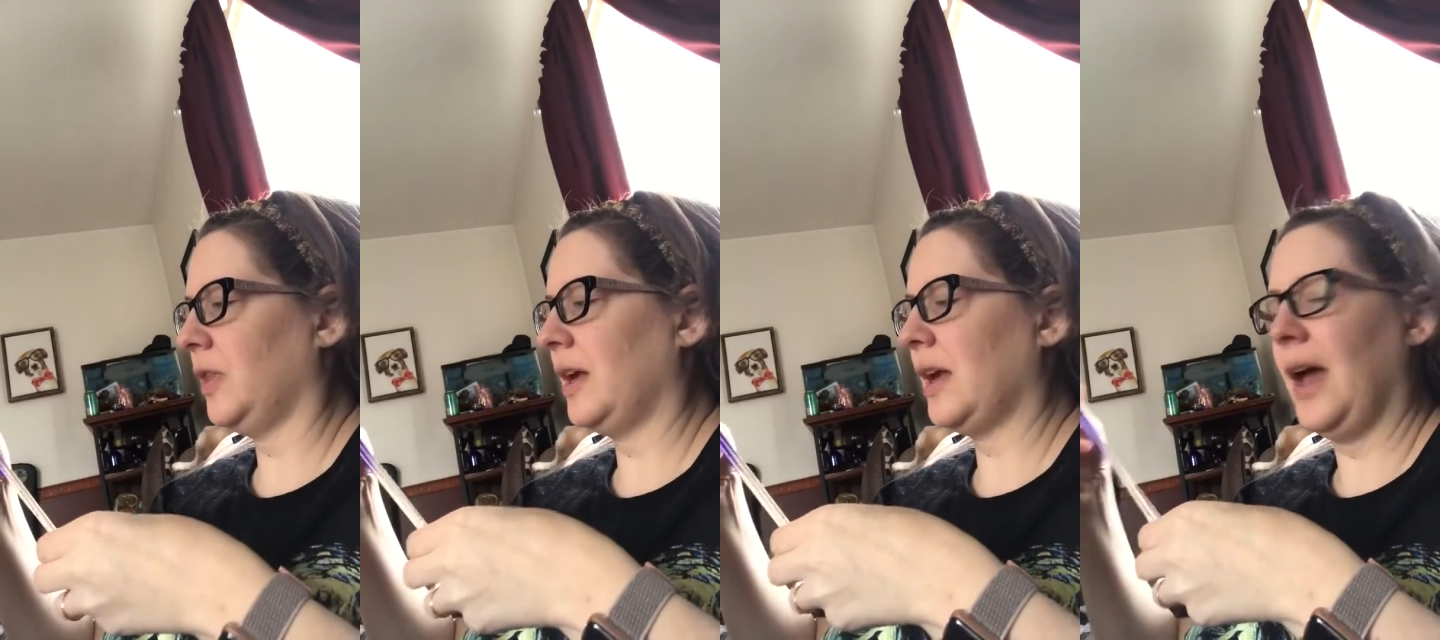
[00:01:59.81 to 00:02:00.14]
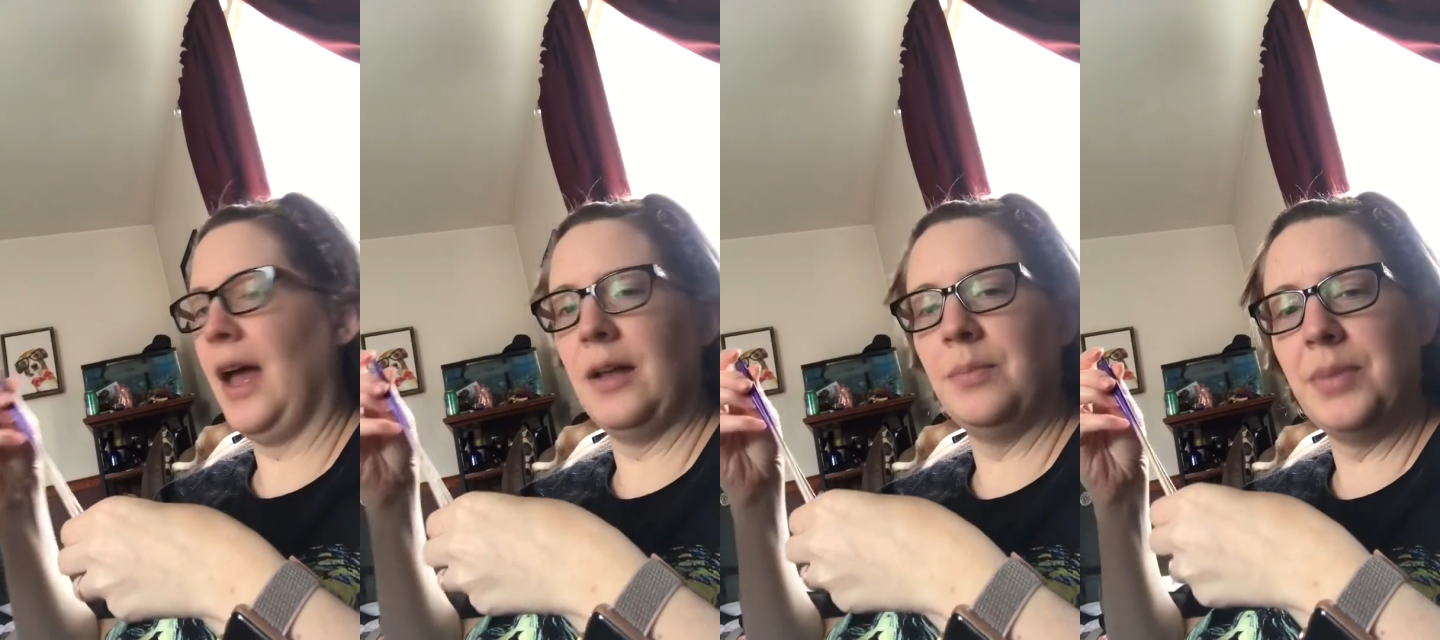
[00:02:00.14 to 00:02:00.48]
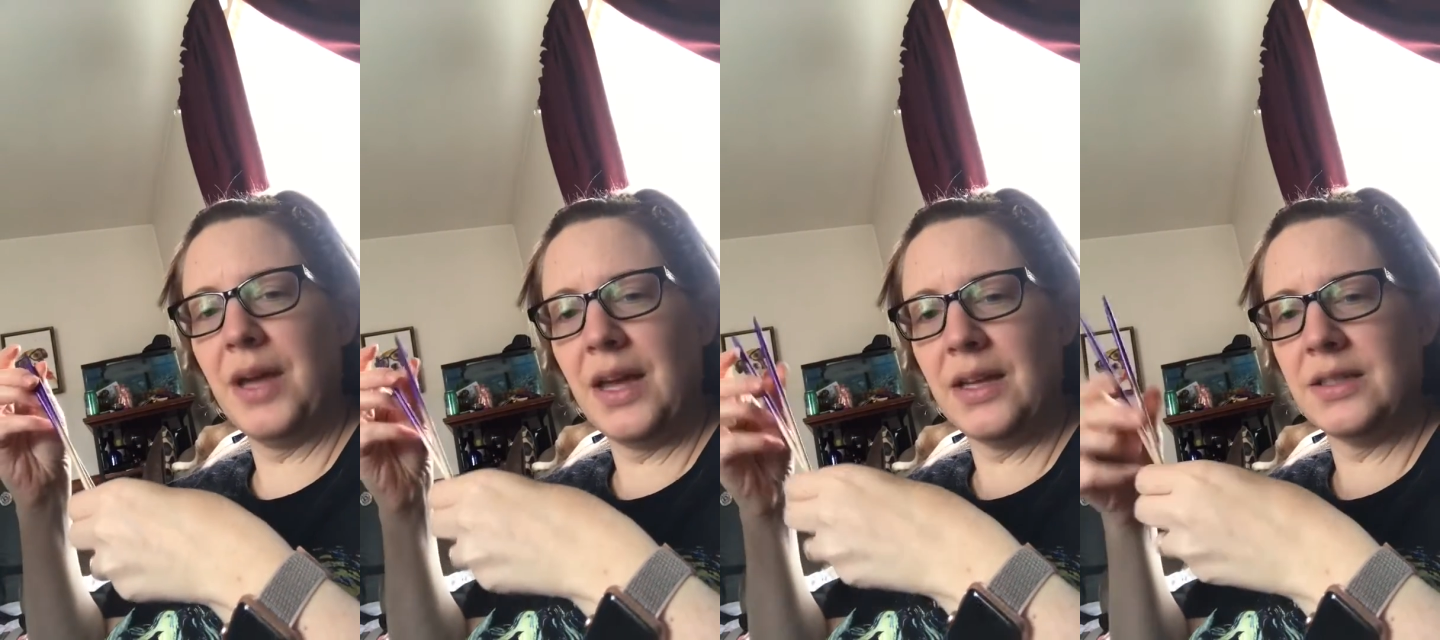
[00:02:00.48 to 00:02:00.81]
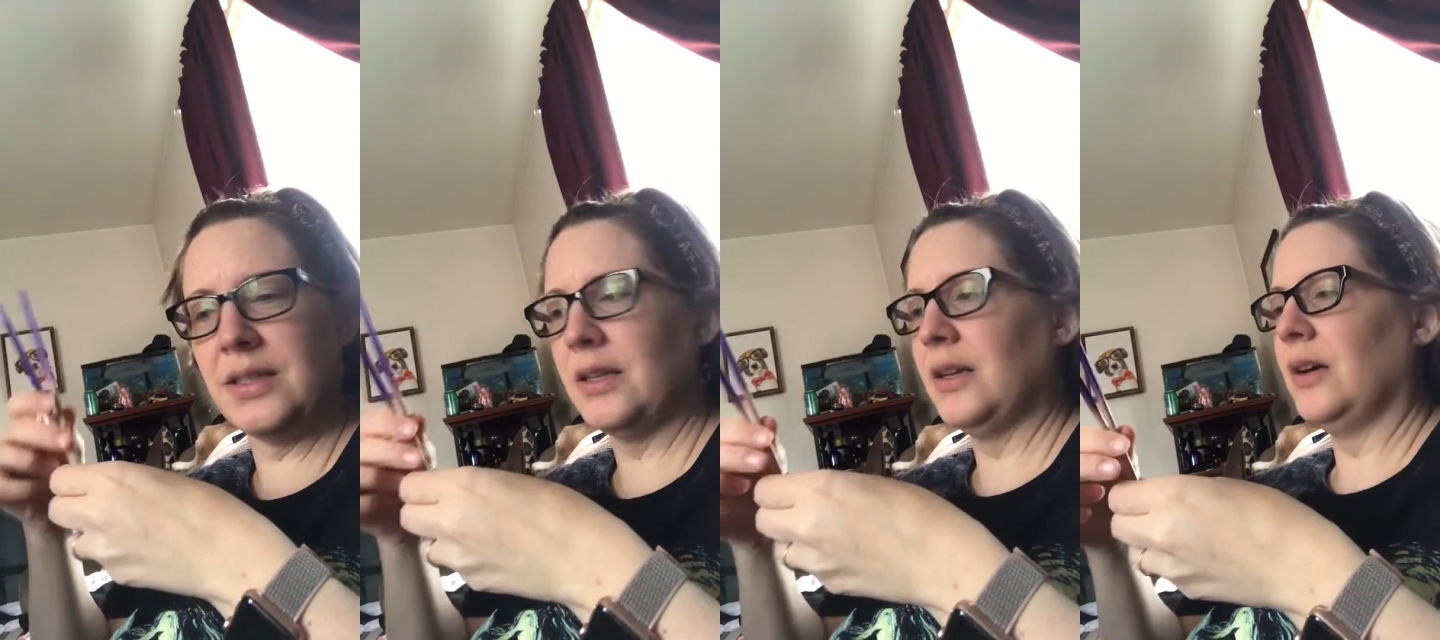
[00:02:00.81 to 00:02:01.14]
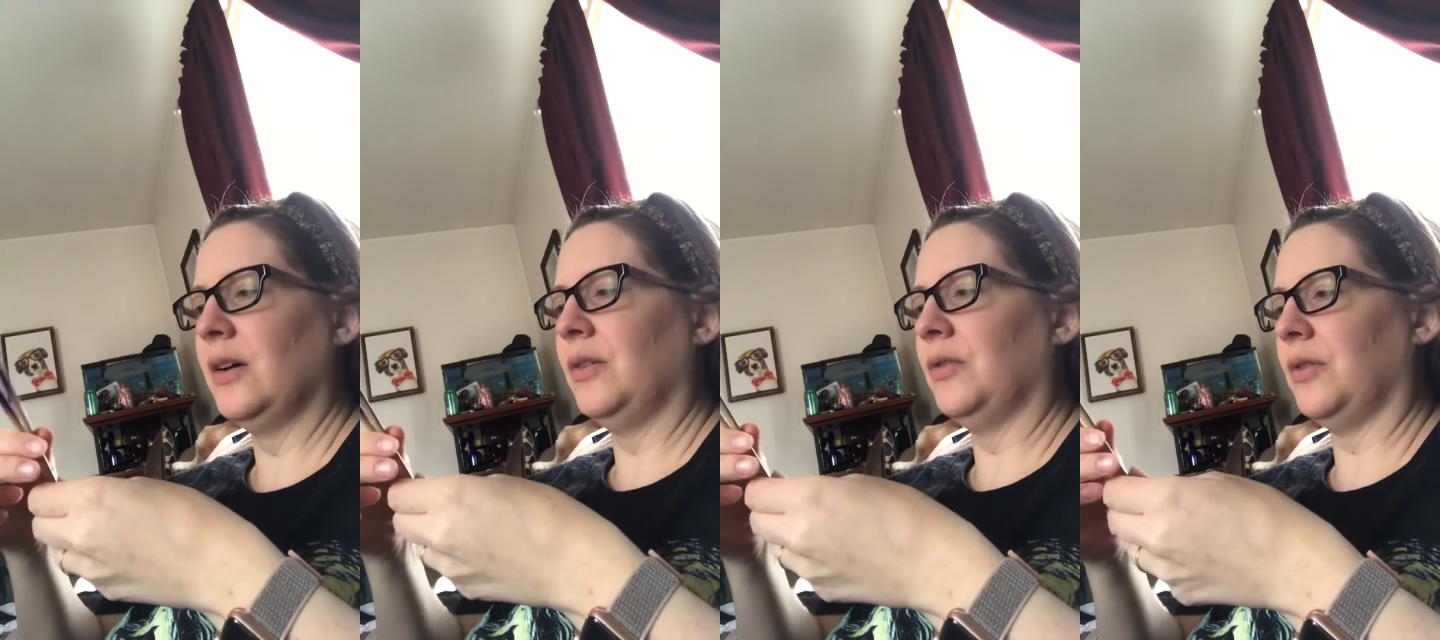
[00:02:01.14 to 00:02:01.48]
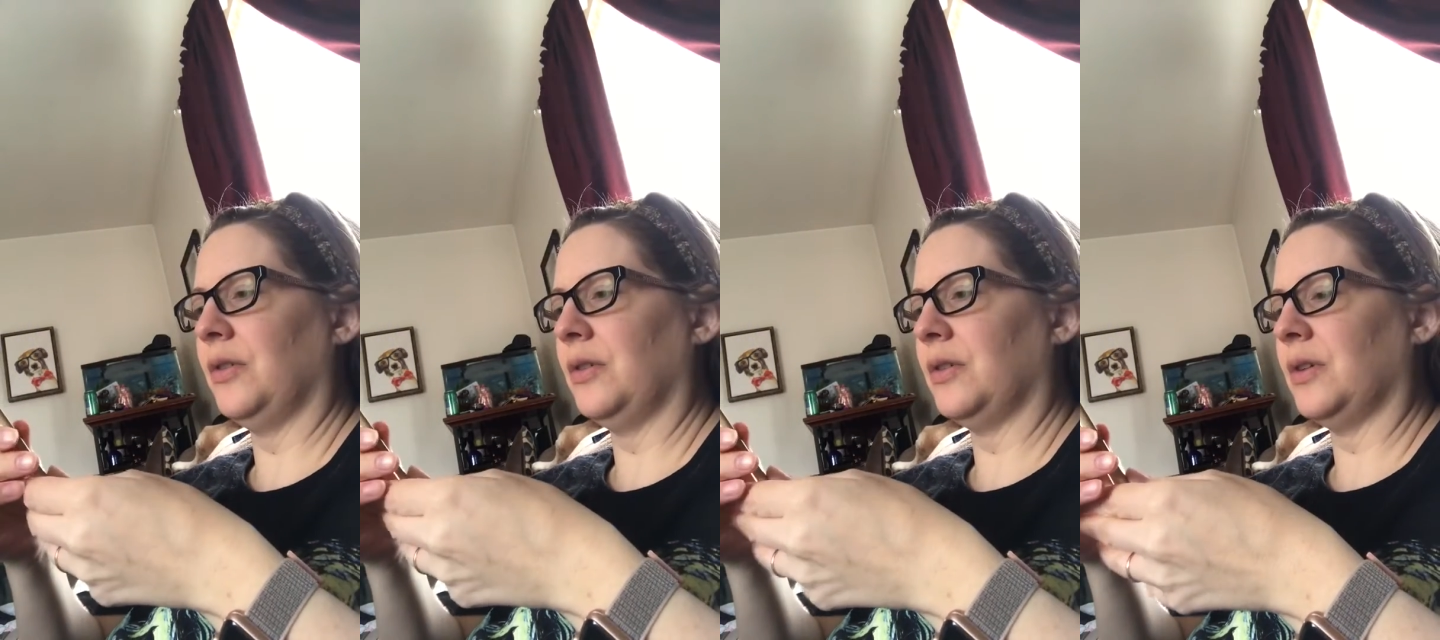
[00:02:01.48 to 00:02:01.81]
like a headband
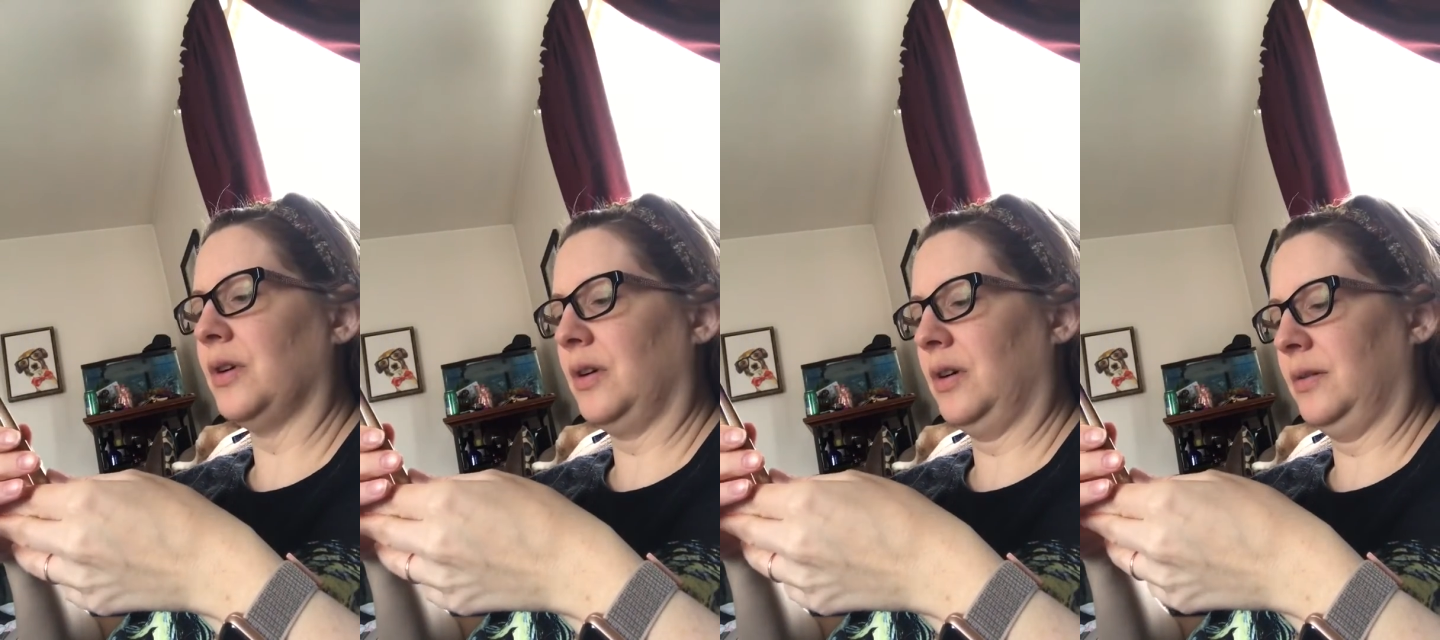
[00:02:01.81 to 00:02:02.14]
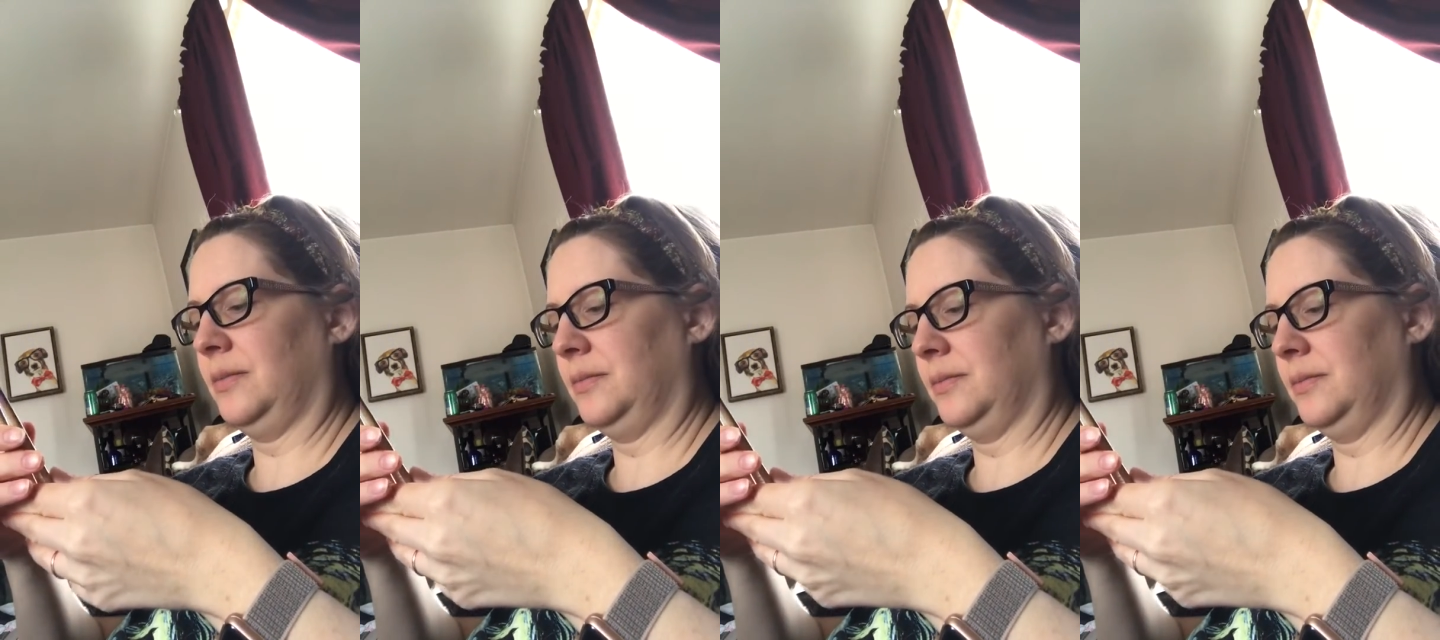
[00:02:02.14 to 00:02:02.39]
or,